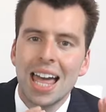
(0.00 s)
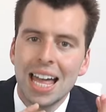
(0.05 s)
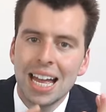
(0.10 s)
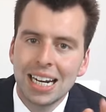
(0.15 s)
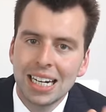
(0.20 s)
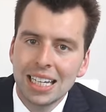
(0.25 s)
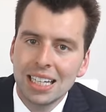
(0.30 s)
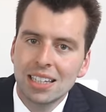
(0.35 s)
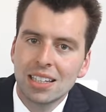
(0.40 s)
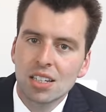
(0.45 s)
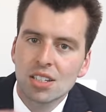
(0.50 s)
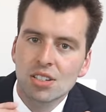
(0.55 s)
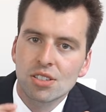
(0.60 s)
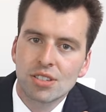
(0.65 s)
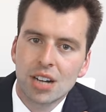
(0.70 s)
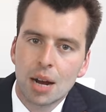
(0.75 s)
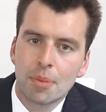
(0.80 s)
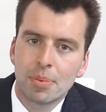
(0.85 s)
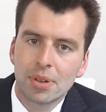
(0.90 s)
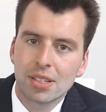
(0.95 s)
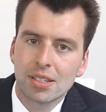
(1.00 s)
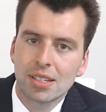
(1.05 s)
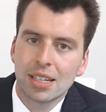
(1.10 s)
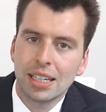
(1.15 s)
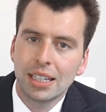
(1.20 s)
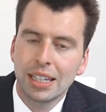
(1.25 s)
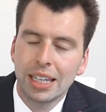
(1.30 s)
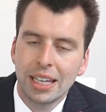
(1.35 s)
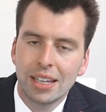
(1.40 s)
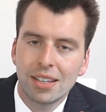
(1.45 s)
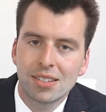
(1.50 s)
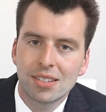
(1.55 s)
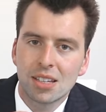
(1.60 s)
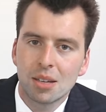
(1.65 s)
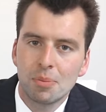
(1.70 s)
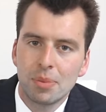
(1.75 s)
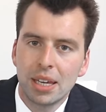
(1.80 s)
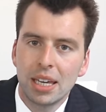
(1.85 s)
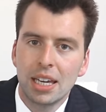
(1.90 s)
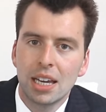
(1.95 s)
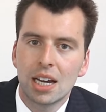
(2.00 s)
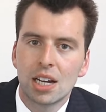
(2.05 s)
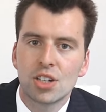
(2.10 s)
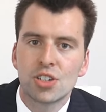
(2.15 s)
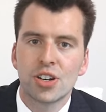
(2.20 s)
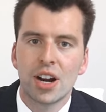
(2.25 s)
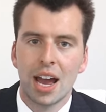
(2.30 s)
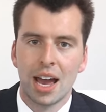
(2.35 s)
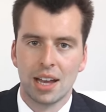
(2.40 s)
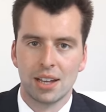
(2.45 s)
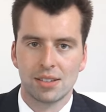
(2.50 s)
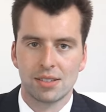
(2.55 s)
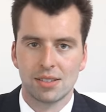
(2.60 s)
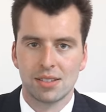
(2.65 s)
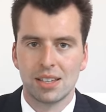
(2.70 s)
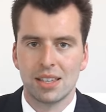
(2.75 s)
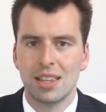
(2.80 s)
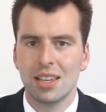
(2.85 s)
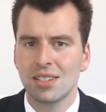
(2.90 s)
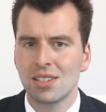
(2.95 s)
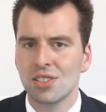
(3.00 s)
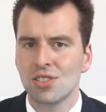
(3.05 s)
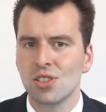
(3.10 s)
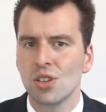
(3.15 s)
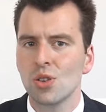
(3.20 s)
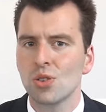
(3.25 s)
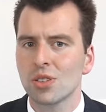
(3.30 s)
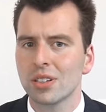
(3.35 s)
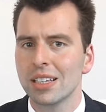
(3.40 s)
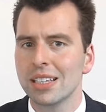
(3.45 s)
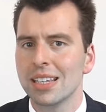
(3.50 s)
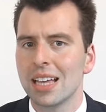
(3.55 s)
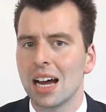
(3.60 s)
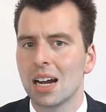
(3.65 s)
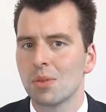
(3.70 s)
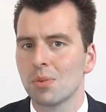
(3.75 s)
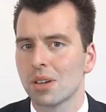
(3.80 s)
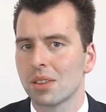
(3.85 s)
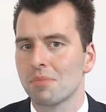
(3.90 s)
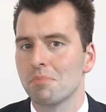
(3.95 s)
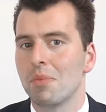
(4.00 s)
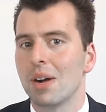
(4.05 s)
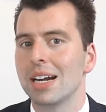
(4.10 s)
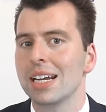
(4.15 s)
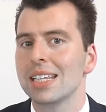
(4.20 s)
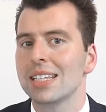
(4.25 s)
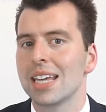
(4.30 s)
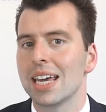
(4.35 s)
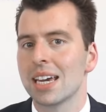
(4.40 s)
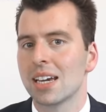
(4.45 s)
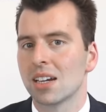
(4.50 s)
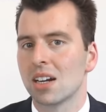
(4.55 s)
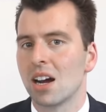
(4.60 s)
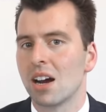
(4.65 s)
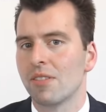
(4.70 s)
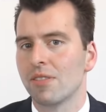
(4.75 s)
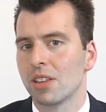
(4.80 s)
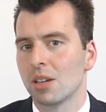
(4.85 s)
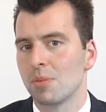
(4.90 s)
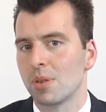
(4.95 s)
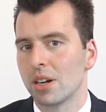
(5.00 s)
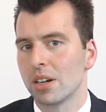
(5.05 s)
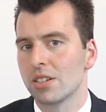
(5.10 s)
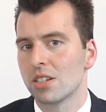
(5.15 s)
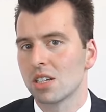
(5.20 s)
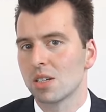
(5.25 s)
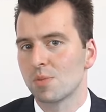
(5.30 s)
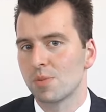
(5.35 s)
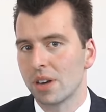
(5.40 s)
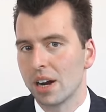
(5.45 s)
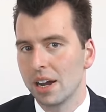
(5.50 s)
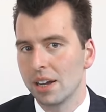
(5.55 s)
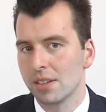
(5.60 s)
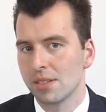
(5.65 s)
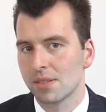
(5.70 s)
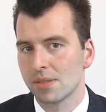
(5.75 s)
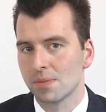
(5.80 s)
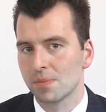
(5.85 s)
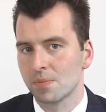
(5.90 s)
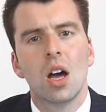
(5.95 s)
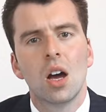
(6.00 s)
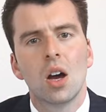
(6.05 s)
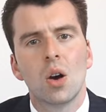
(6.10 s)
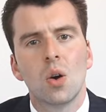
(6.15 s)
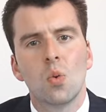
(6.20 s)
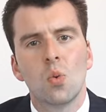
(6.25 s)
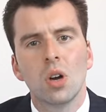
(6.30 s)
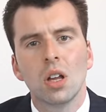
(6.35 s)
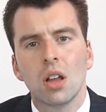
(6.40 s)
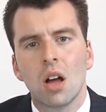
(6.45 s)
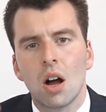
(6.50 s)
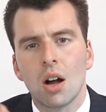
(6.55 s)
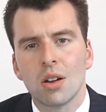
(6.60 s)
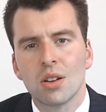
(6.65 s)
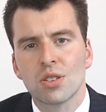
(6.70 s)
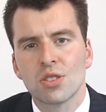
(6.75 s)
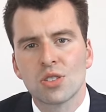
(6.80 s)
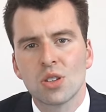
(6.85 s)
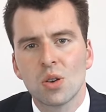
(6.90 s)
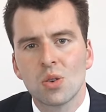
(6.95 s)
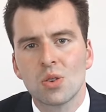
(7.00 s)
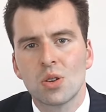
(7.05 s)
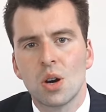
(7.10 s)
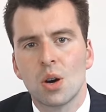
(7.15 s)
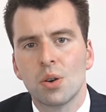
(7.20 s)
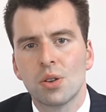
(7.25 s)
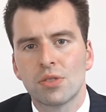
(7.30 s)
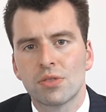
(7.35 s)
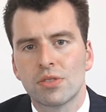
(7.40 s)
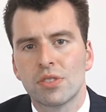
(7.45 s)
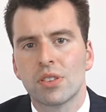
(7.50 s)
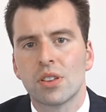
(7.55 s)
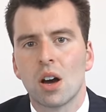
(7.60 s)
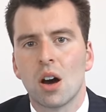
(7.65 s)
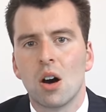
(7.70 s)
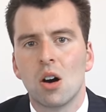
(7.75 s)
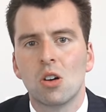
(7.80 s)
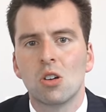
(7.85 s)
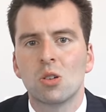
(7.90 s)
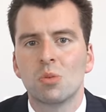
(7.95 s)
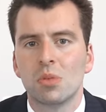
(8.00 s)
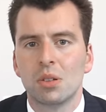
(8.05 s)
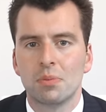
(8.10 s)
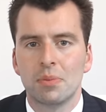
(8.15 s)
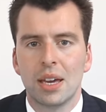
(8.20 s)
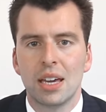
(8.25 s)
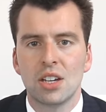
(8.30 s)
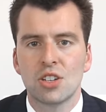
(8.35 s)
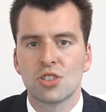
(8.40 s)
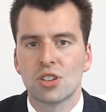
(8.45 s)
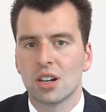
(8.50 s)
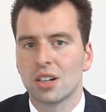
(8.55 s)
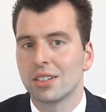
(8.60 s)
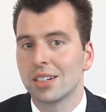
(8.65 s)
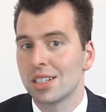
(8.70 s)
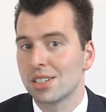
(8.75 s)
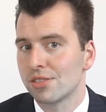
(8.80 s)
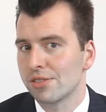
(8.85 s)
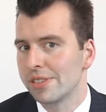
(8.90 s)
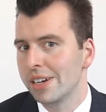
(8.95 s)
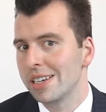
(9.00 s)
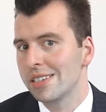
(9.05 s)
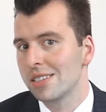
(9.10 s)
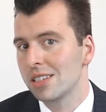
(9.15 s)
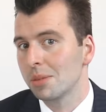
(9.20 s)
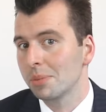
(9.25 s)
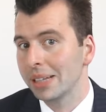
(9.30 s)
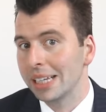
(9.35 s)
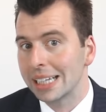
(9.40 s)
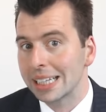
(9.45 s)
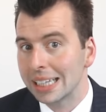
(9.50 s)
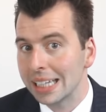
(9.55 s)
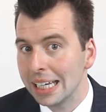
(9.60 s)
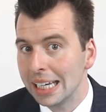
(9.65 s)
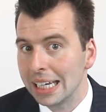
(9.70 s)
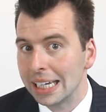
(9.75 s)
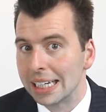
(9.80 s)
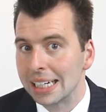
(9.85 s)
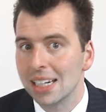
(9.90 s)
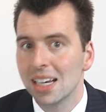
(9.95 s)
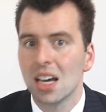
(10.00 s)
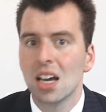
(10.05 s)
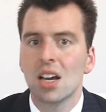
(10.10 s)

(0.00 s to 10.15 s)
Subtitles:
any discrepancy needs to be addressed. This is usually done with money taken off of the purchase price. We'll also go through the home and make sure it's reasonably clean,